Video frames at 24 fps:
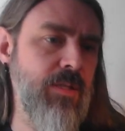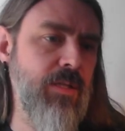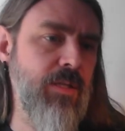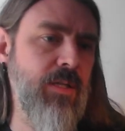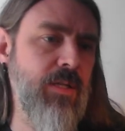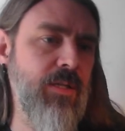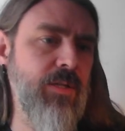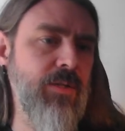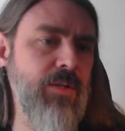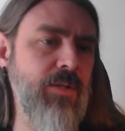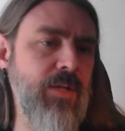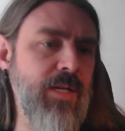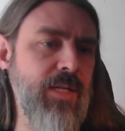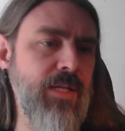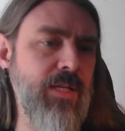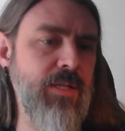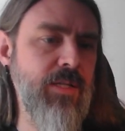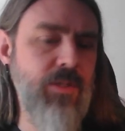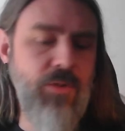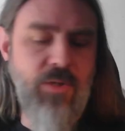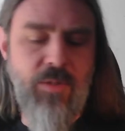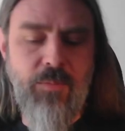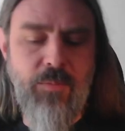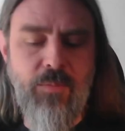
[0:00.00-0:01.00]
All right,
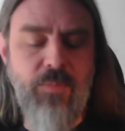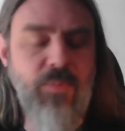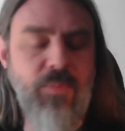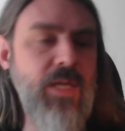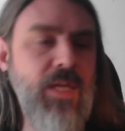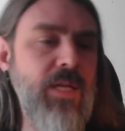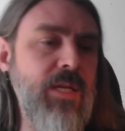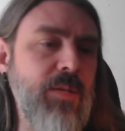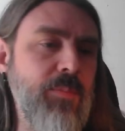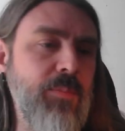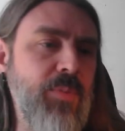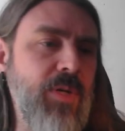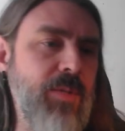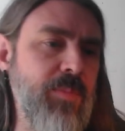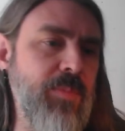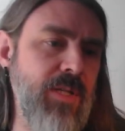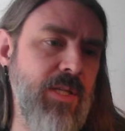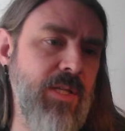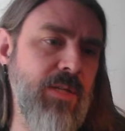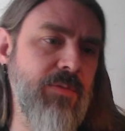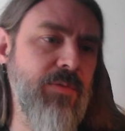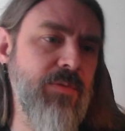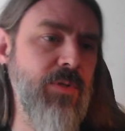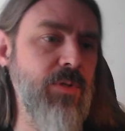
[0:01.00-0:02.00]
you can make it
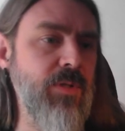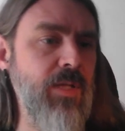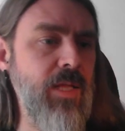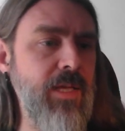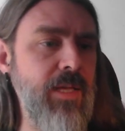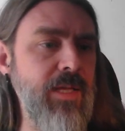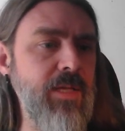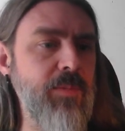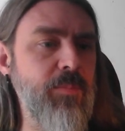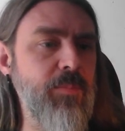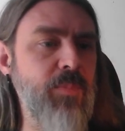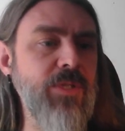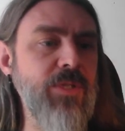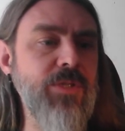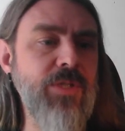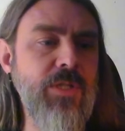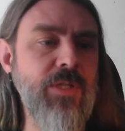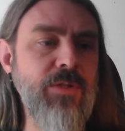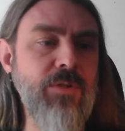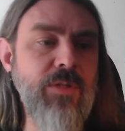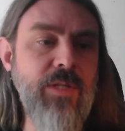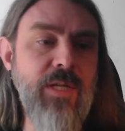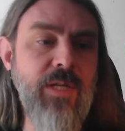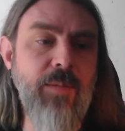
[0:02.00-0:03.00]
public if you like, but
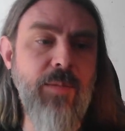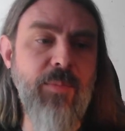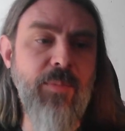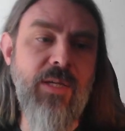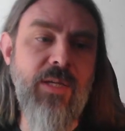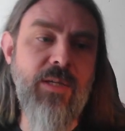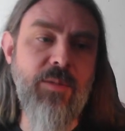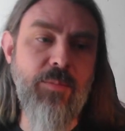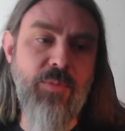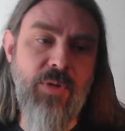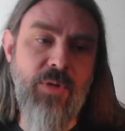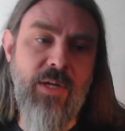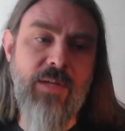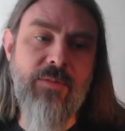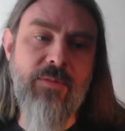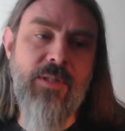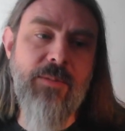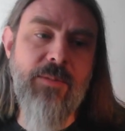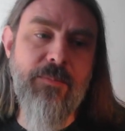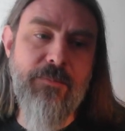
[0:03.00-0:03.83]
generally I make it private.